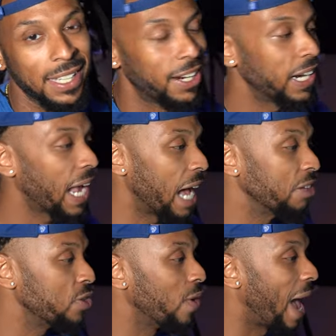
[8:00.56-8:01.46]
and learn how
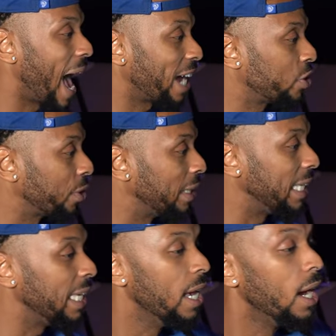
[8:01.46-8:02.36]
to
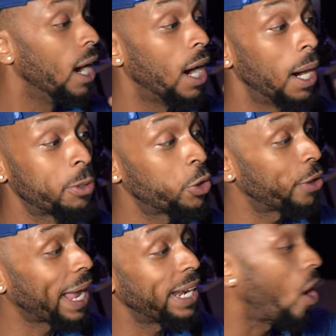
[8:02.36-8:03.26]
actually um,
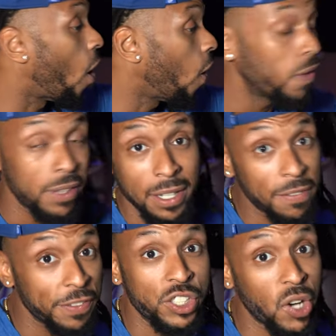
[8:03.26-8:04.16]
create all the
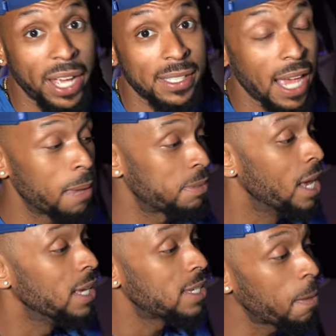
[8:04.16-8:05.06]
different track types
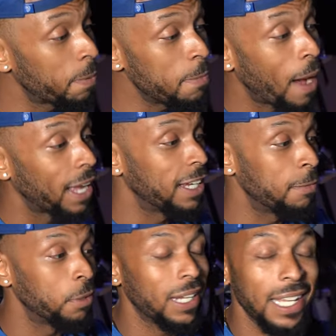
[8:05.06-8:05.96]
simply by
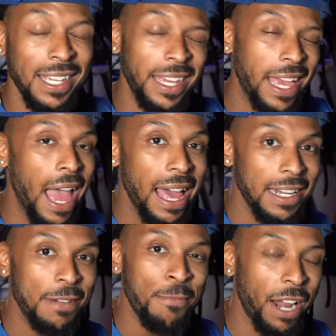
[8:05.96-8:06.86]
double clicking and
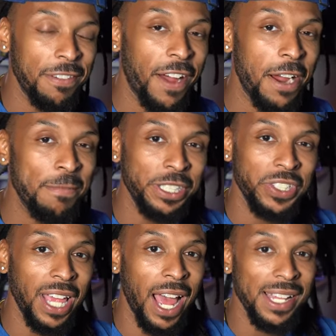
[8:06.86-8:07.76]
adding a modifier, make
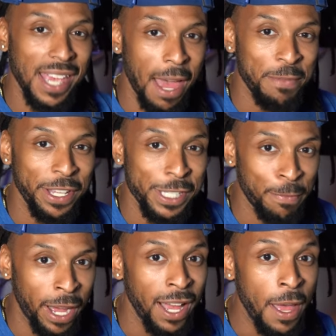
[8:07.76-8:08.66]
sure y'all tap into
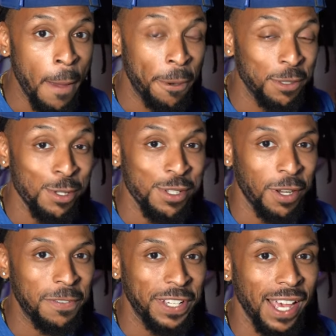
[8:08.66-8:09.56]
my Pro Tools
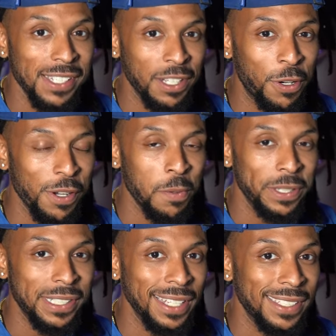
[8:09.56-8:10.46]
certification course,
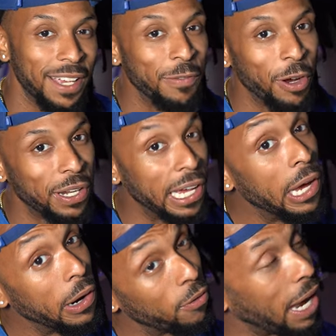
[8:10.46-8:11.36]
which is enrolling
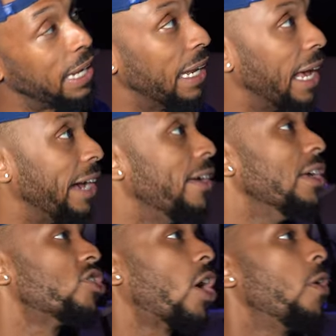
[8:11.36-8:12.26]
right now.
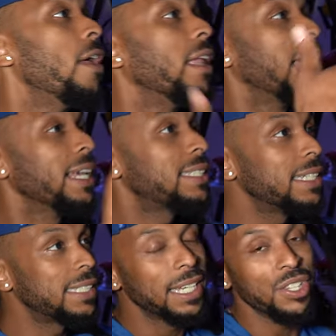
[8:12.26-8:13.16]
So let's
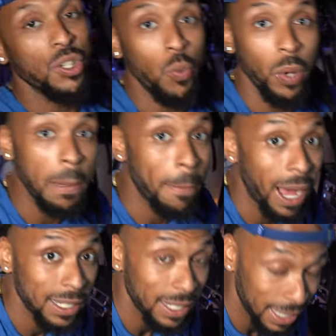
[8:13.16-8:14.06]
continue with
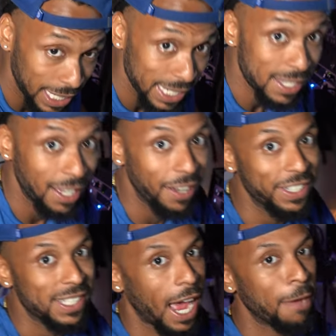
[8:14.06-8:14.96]
my list of
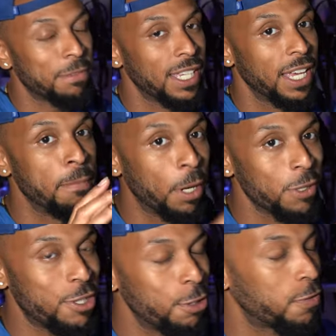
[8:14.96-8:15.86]
the top 10
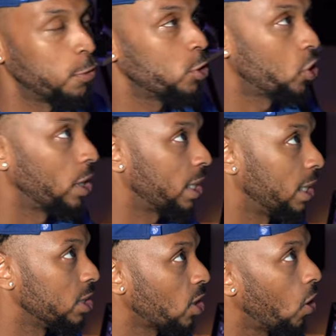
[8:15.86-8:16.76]
most useful
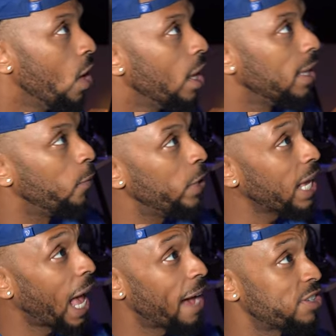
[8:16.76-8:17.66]
shortcuts. So the
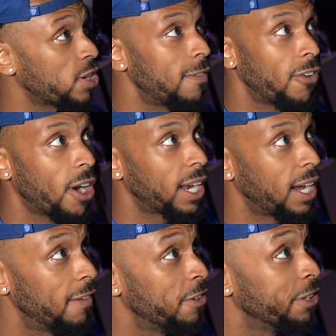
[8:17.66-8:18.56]
we have so far
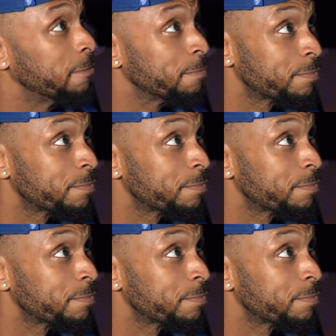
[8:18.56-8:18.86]
covered